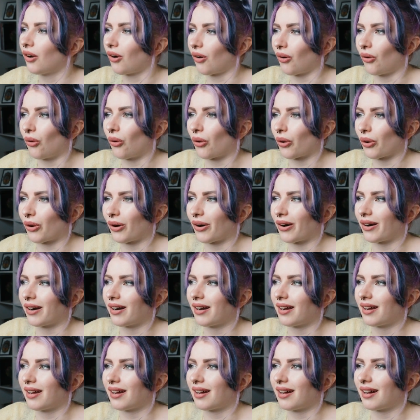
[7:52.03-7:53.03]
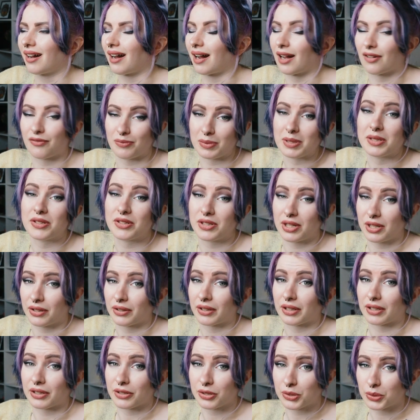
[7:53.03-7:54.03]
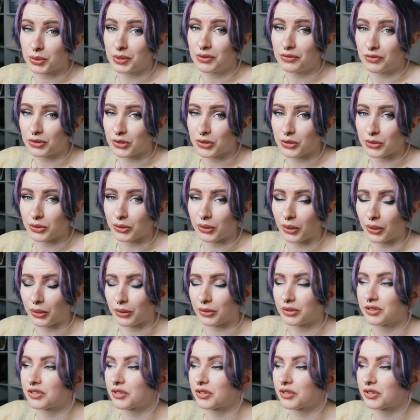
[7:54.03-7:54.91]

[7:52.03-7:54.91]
or I've been staring at a screen for too long.